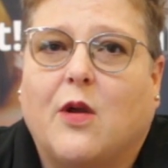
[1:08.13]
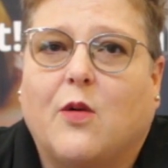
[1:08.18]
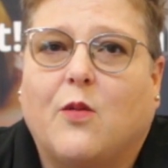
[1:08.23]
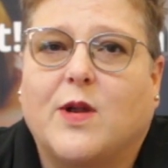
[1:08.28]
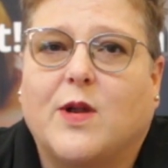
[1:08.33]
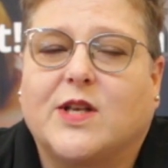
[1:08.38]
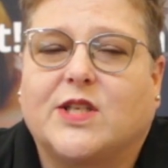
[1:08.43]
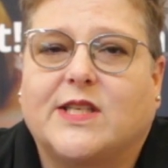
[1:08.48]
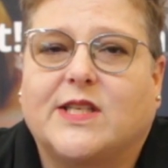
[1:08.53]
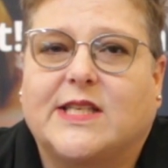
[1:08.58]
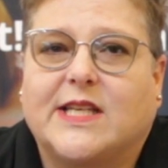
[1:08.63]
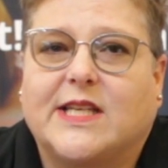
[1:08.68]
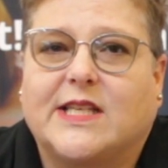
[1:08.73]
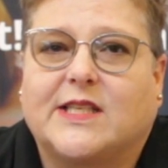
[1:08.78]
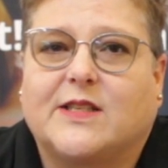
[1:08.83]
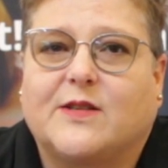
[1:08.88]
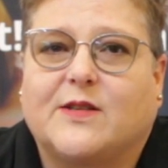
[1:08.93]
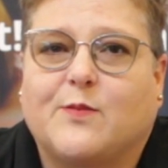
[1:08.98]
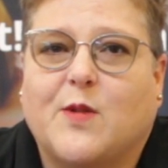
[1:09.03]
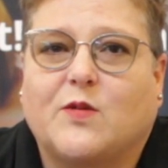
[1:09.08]
which
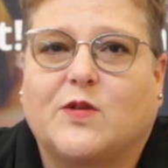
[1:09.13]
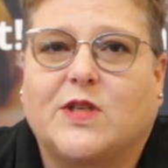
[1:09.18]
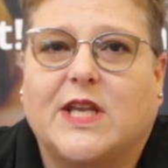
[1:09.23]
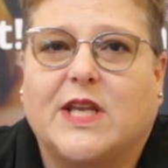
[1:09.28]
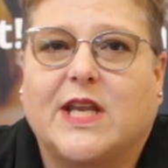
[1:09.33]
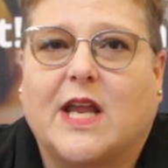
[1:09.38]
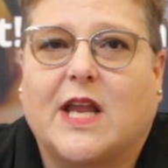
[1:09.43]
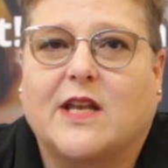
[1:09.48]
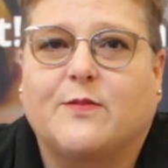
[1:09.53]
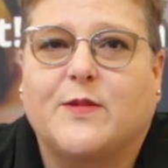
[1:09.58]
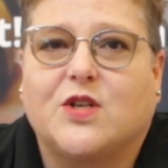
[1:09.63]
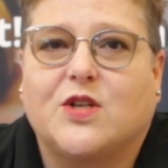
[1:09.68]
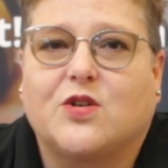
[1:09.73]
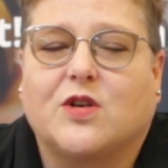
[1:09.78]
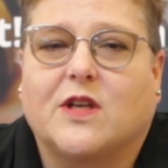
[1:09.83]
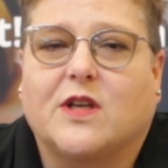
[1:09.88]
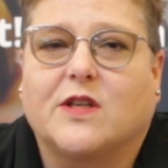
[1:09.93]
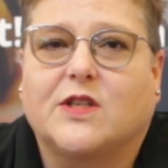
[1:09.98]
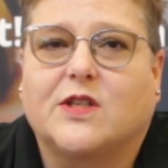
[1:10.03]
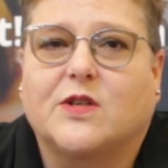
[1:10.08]
assists multi-academy
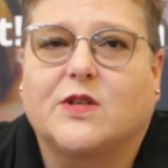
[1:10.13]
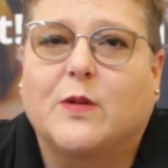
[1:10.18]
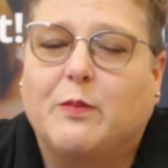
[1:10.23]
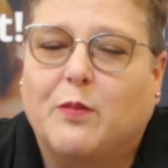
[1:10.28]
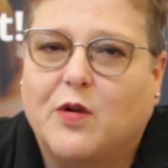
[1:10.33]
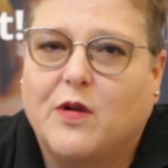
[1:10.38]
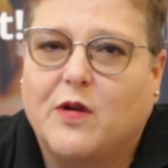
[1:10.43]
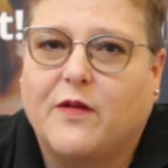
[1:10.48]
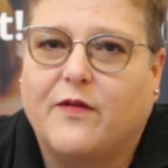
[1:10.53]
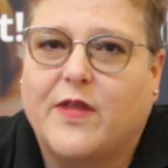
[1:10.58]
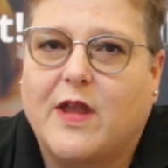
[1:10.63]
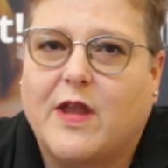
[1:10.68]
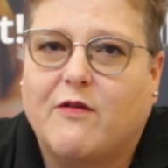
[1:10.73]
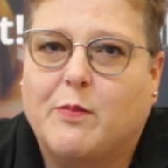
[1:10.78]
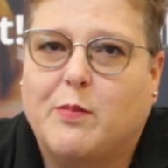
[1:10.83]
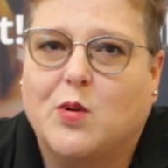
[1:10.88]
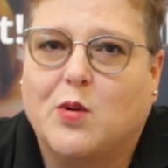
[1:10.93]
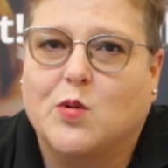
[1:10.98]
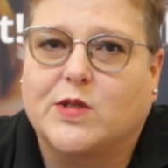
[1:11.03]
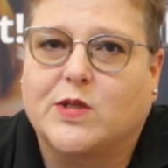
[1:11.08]
trusts to improve their
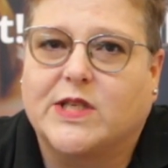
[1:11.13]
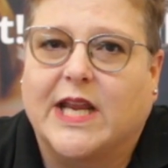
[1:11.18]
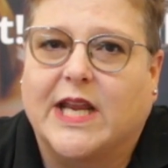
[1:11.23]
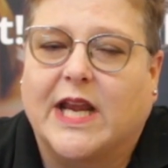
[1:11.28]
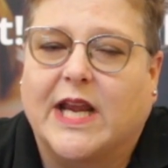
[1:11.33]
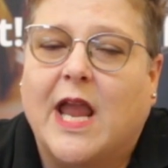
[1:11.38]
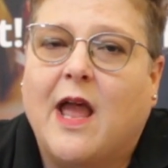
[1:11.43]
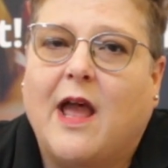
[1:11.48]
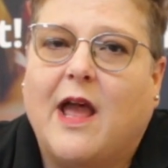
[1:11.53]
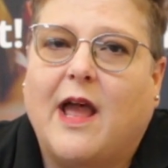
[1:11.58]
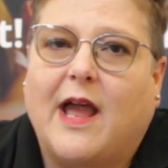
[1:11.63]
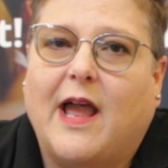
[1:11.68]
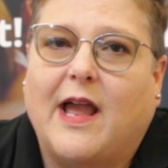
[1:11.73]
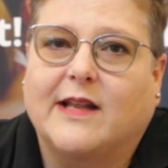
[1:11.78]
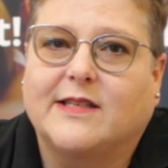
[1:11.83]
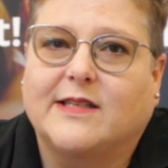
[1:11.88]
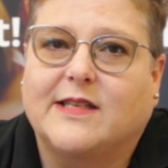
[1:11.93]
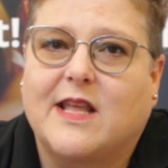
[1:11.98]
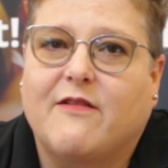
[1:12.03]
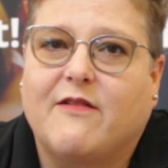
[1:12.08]
reporting
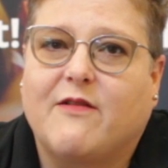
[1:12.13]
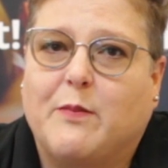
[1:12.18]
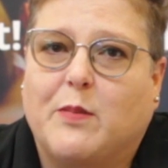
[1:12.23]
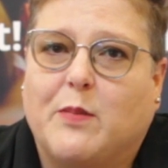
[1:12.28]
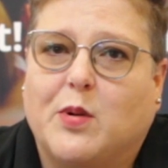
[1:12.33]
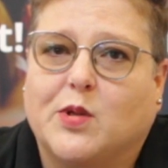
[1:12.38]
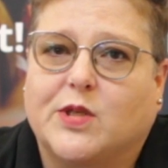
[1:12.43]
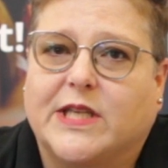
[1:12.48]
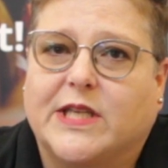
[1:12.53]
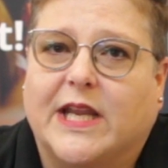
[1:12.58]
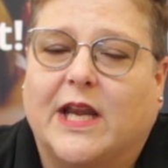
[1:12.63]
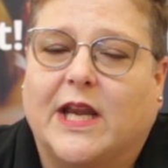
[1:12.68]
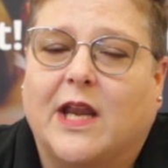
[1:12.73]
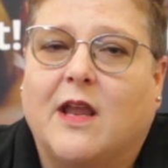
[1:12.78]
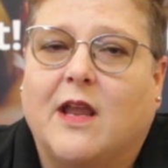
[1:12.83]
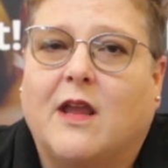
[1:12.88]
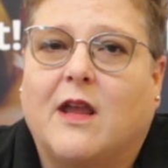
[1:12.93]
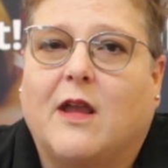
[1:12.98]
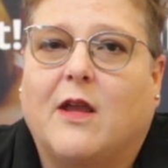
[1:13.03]
and their inputting,